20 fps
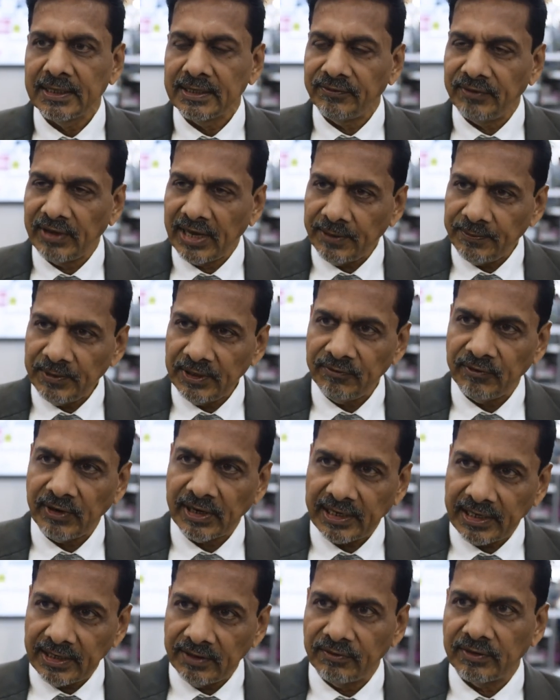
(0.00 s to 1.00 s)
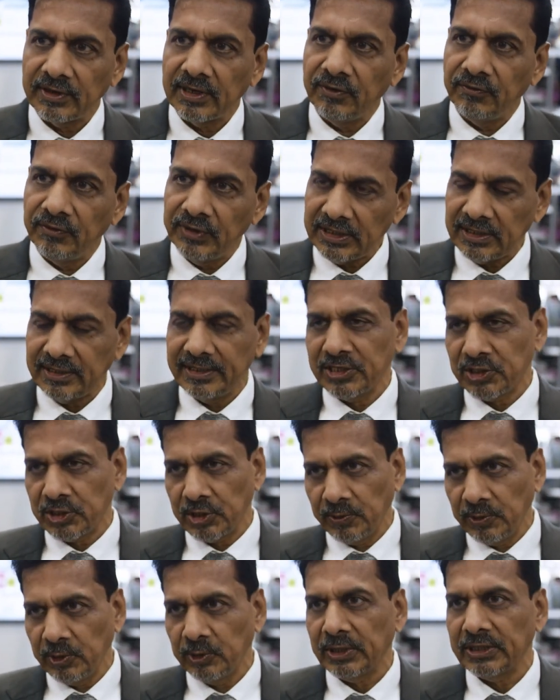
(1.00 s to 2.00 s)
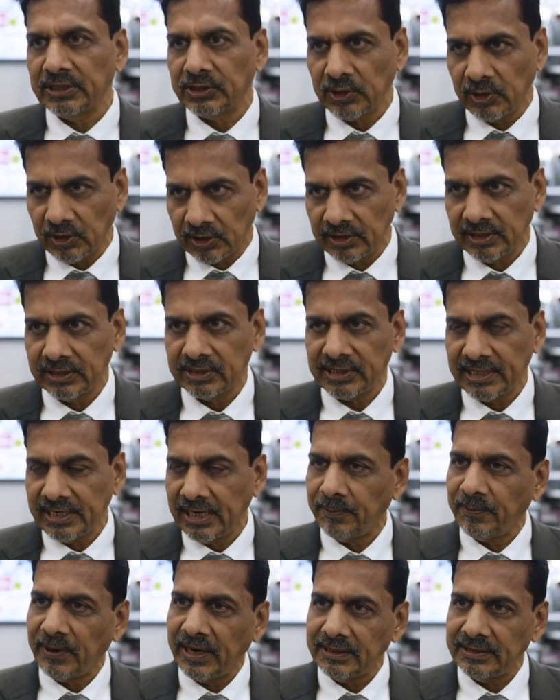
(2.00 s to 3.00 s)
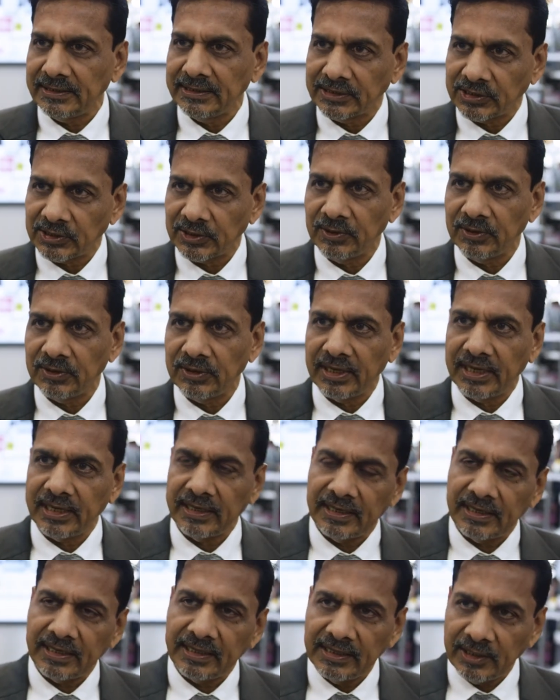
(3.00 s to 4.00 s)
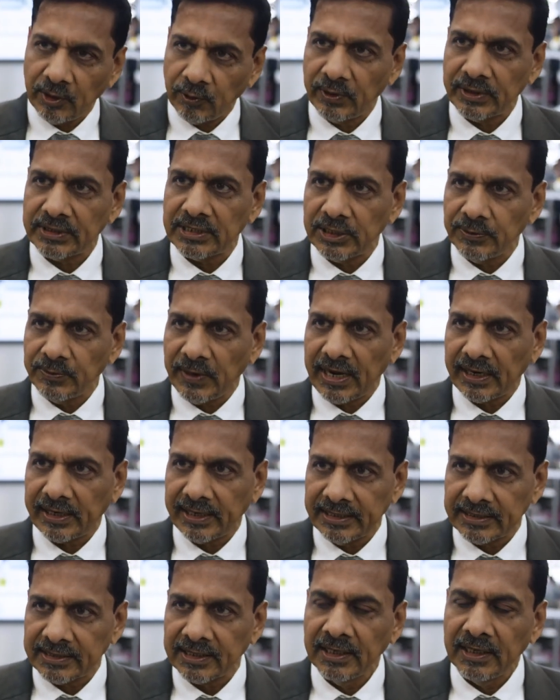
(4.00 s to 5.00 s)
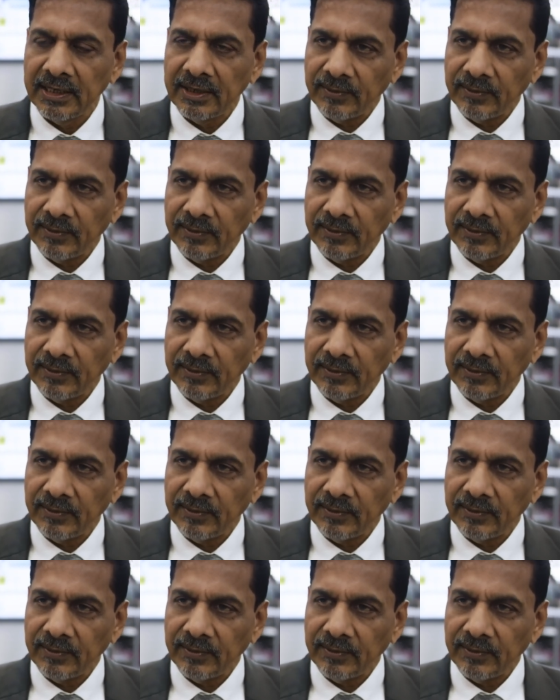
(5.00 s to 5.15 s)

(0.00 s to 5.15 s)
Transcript: we have been working with distributors or channel partners, in the overseas markets.